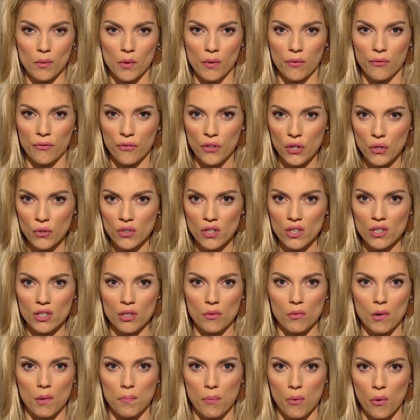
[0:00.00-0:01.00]
refuses
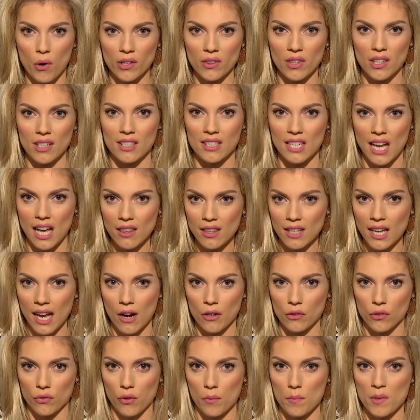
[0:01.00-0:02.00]
to report the death
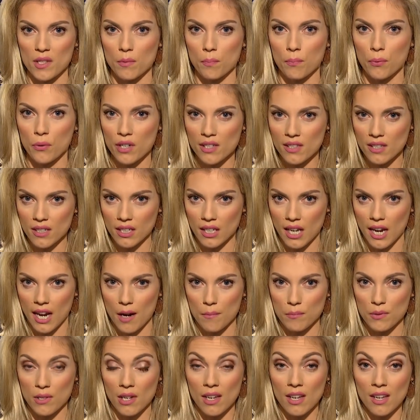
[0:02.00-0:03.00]
counts from his prison
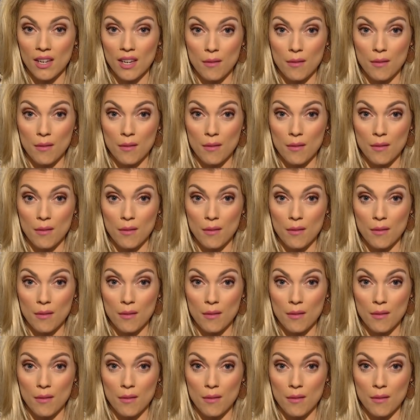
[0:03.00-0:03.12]
camps